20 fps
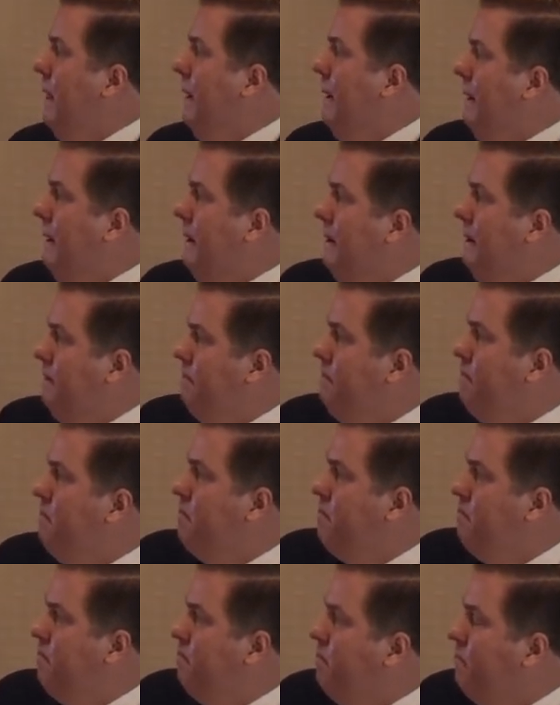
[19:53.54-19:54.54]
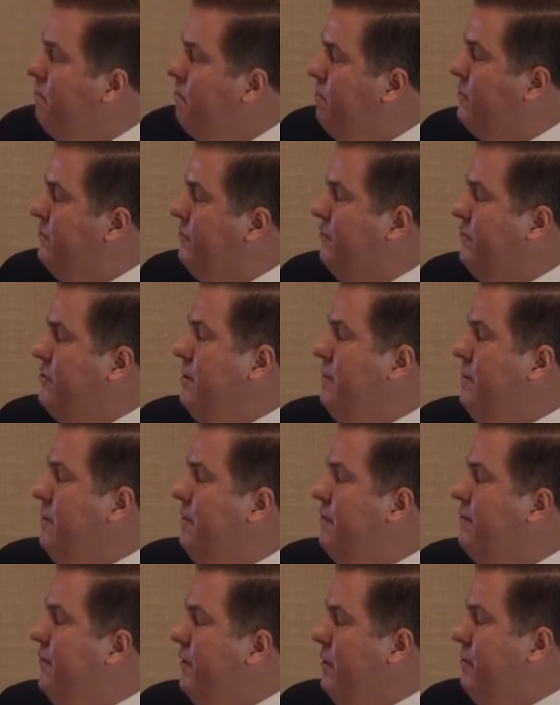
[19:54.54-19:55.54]
Um, some of
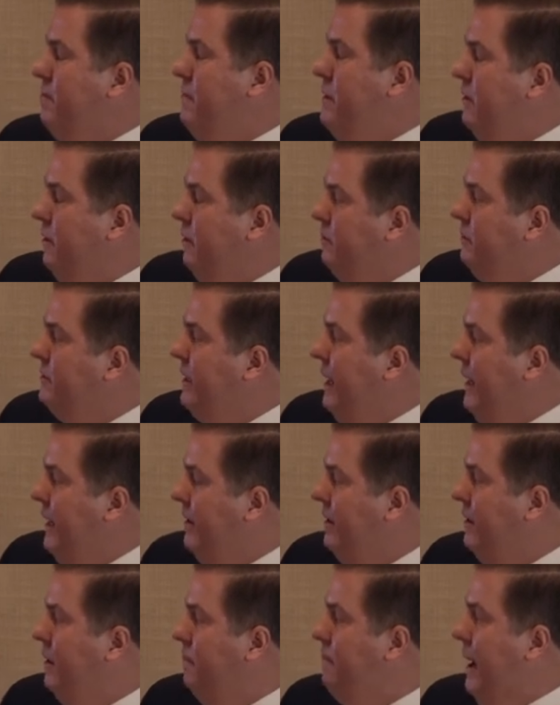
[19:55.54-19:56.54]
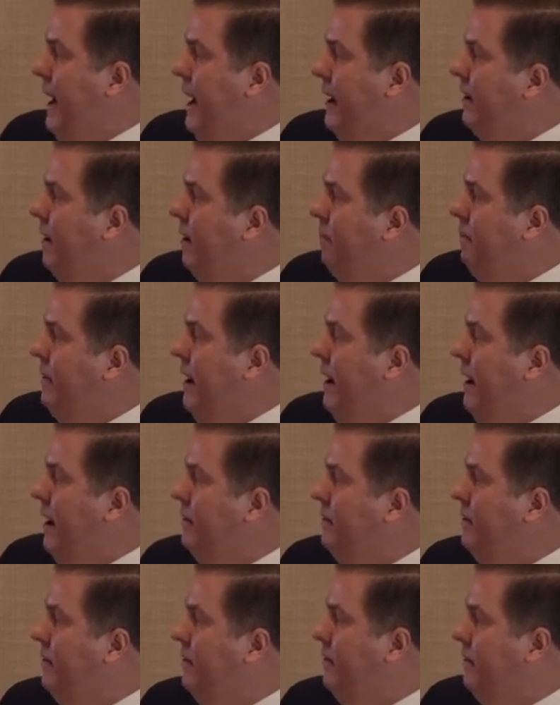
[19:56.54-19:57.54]
the fundamental data to back up
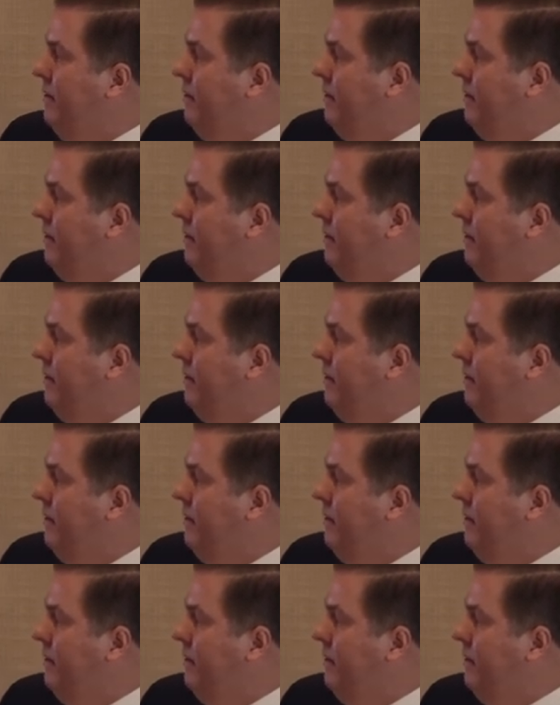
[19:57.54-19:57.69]
that,